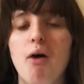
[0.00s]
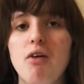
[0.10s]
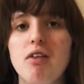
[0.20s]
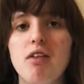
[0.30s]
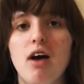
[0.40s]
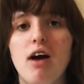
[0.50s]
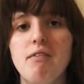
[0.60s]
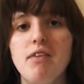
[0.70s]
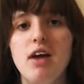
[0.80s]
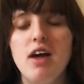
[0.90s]
I was
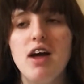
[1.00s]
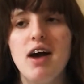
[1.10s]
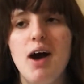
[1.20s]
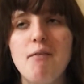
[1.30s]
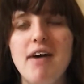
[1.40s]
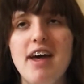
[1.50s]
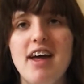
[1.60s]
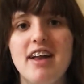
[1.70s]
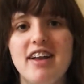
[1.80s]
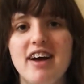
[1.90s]
a bit
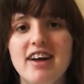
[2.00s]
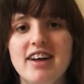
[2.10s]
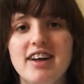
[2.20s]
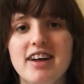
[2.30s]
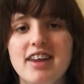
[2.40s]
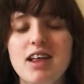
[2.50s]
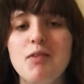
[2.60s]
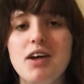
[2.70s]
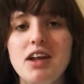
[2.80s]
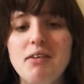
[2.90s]
like
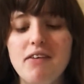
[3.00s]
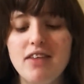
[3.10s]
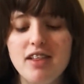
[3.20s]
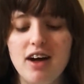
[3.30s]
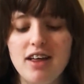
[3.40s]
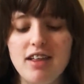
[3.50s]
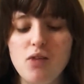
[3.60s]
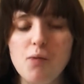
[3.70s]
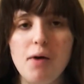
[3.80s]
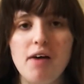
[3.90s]
disappointed about the sizes
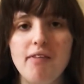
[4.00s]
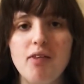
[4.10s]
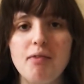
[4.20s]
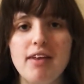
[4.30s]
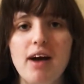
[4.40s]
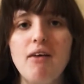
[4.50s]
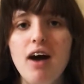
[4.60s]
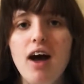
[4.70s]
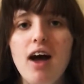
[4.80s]
of the perfumes, but now